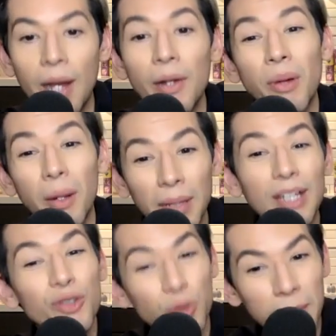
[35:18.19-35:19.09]
I would probably
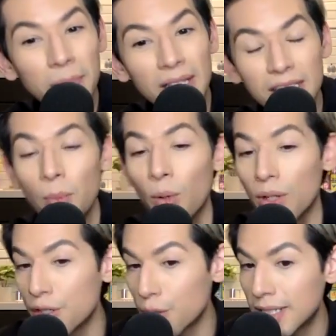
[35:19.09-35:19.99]
enjoy Melissa more
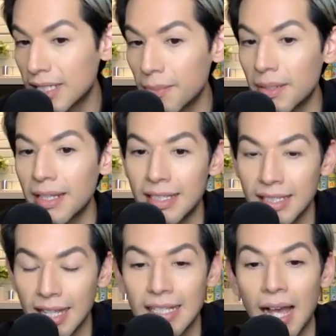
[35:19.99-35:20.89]
than Teresa, but in this case,